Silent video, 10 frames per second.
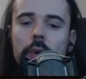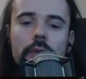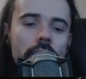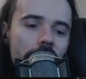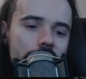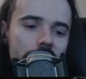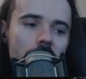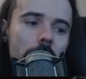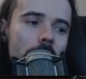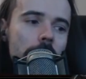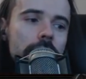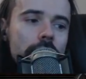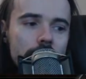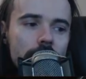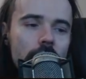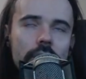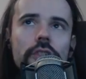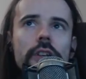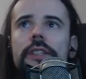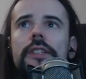but with some I'm not very
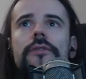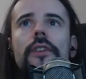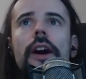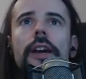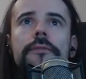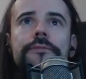justified.